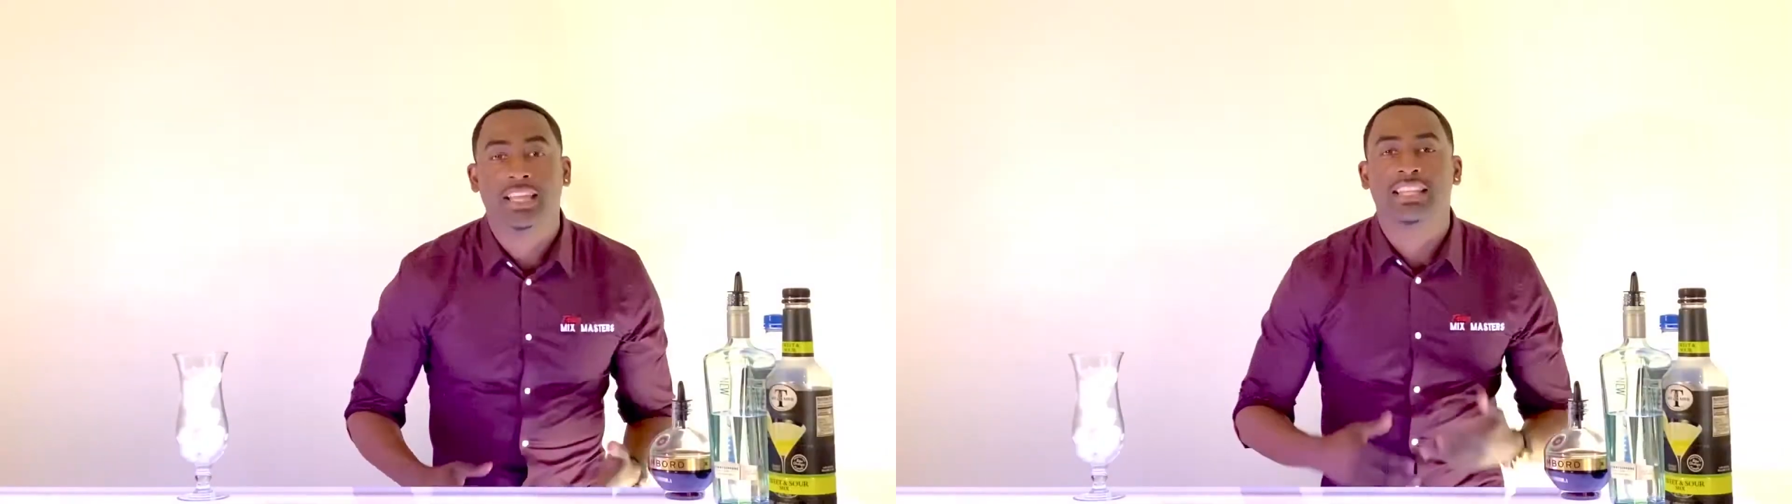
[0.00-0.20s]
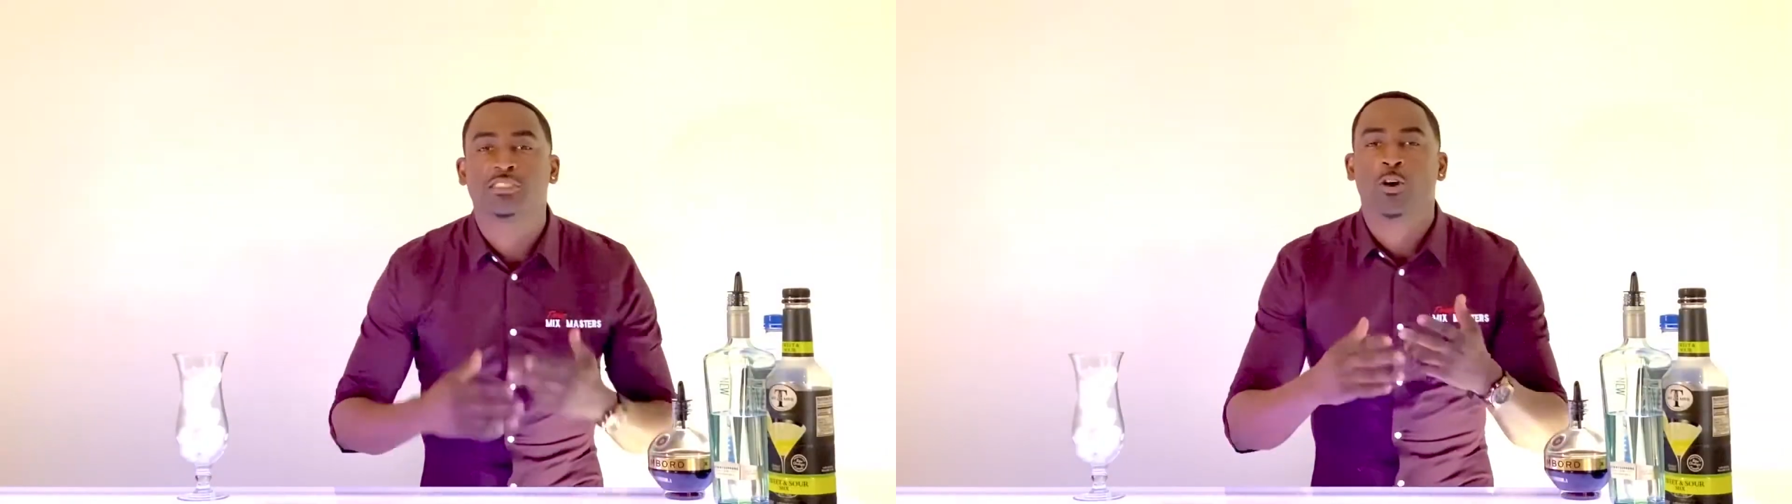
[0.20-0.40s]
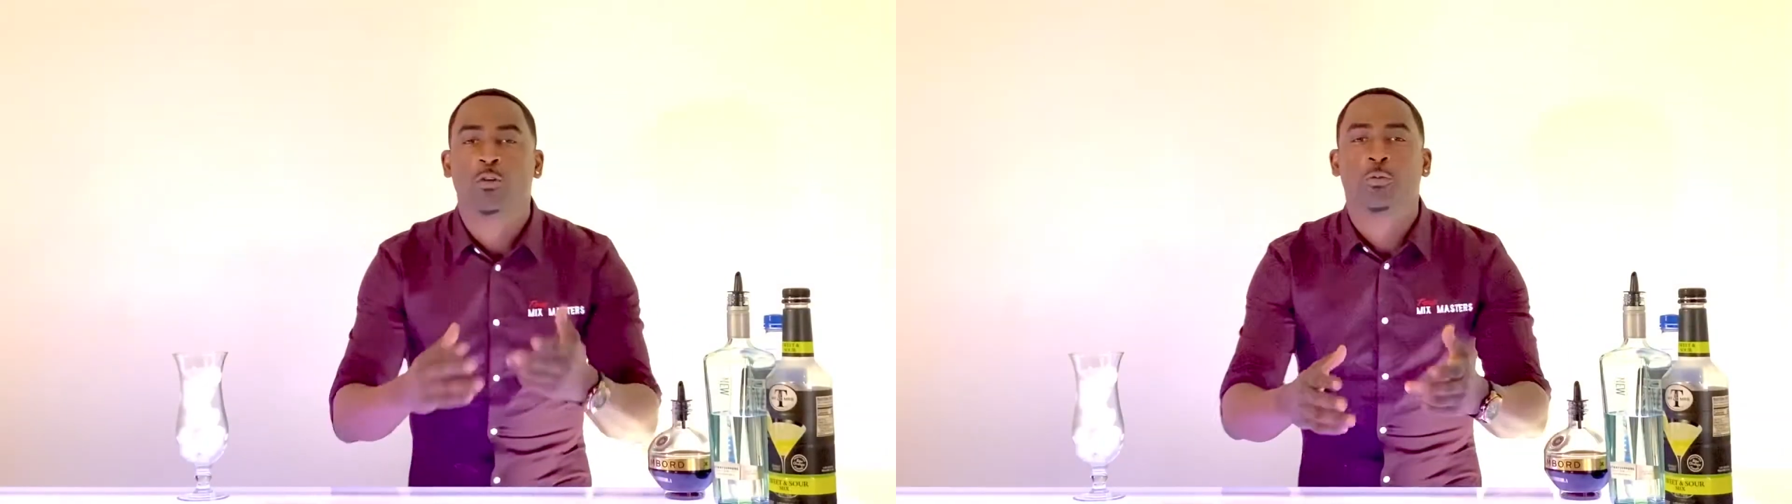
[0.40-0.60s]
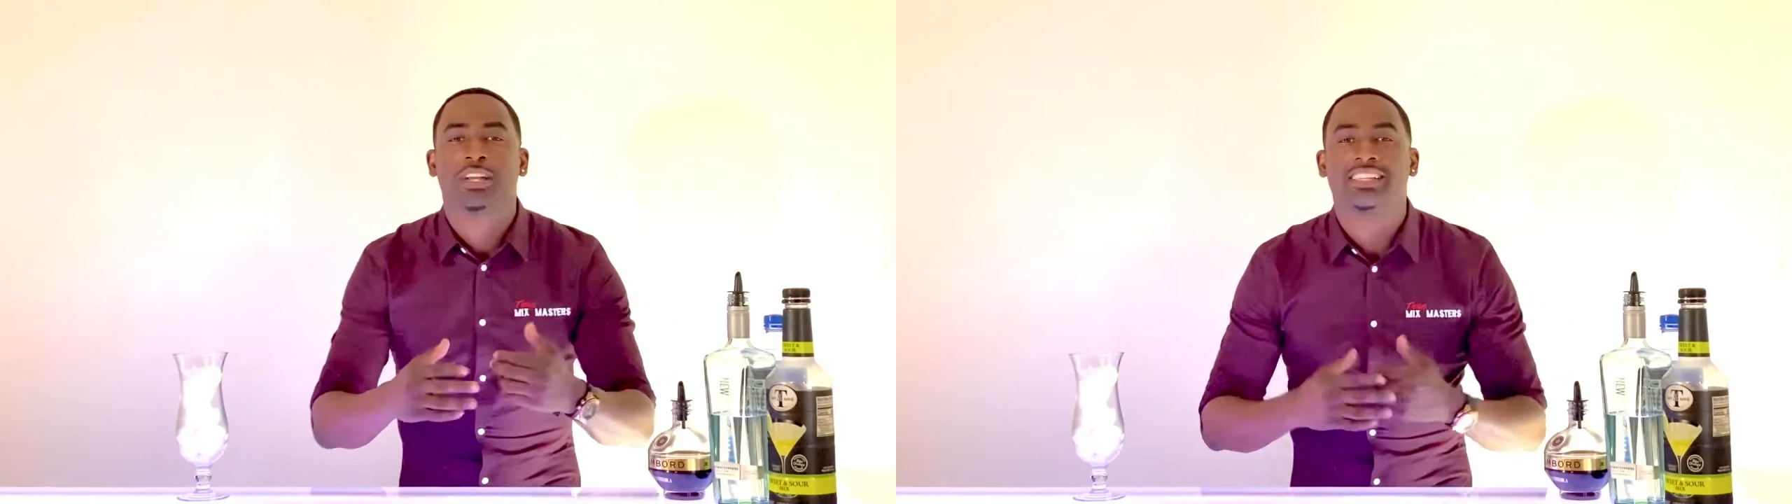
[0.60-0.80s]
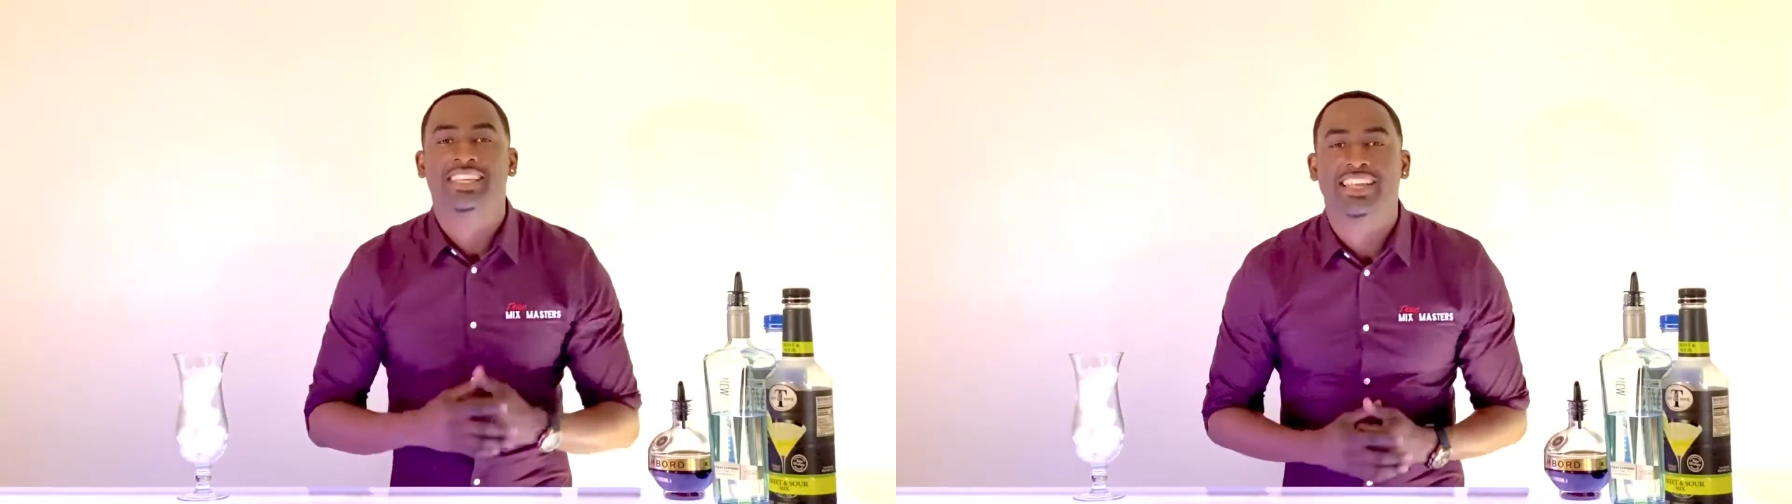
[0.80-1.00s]
Let's go with what it
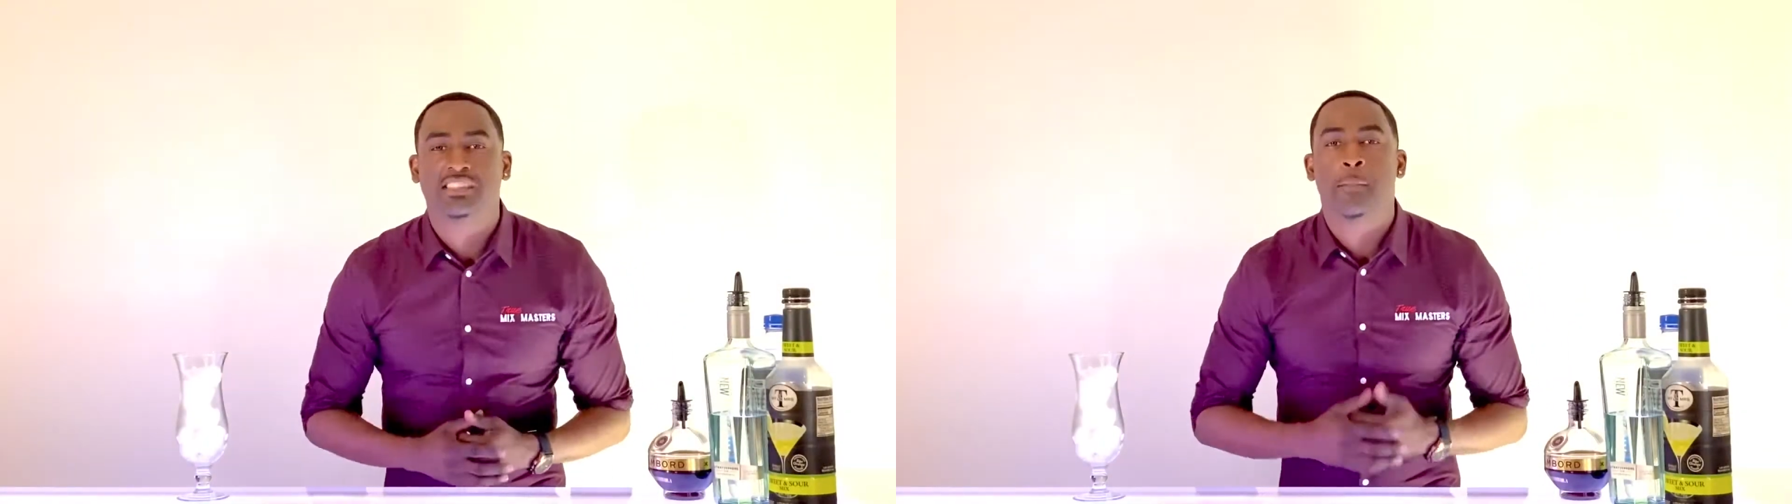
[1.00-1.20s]
takes to